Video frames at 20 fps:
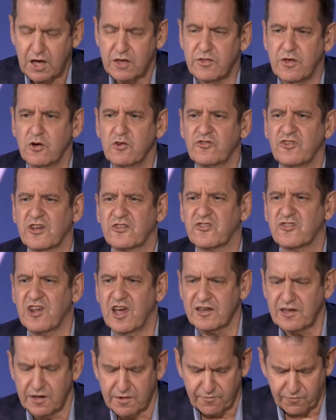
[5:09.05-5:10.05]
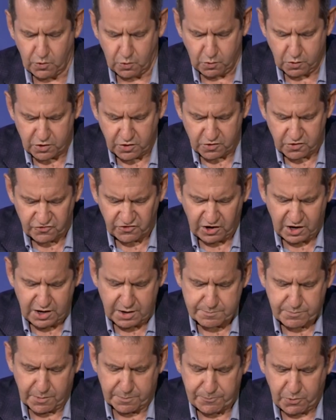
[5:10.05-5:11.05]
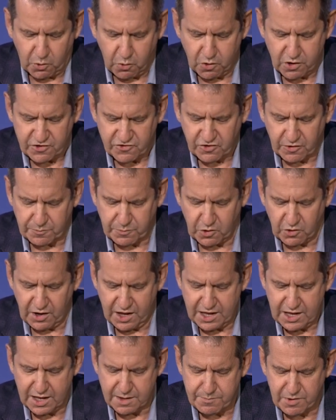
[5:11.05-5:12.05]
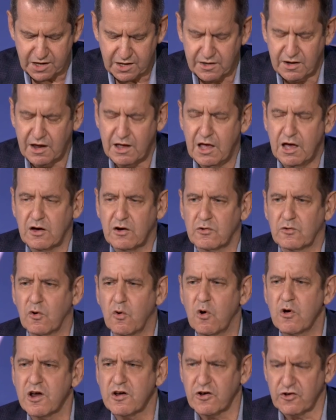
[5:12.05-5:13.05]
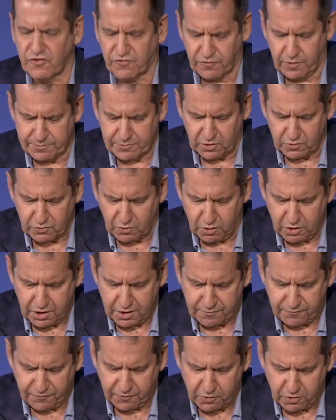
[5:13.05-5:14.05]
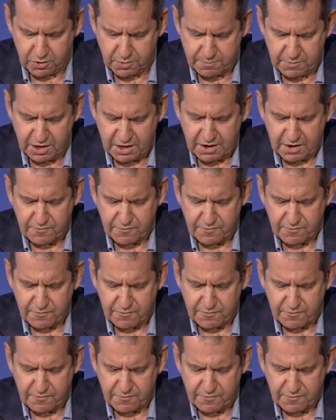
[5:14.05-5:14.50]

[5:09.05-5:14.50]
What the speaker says: those executive orders purport to prohibit lawyers from the law firm